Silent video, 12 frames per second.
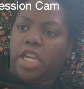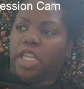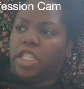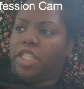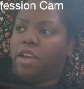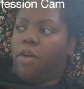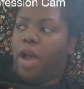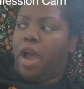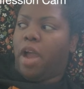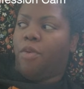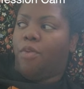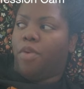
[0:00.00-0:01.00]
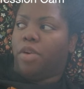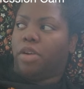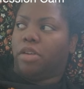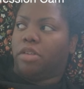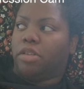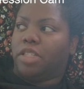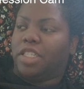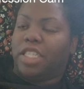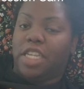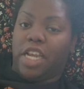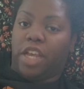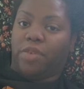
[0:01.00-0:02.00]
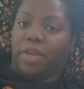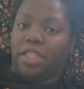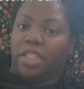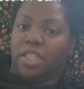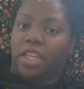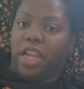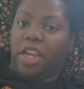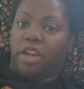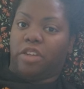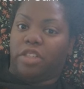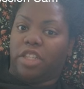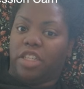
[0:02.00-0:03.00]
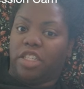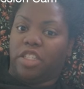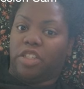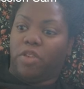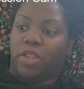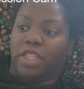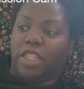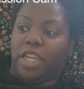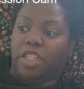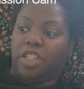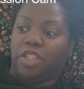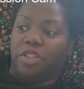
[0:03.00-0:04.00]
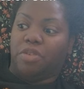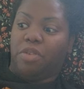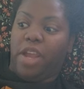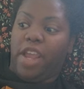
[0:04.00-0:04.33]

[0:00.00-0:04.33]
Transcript: So I will see how the rest of the day goes. And this is only day 2.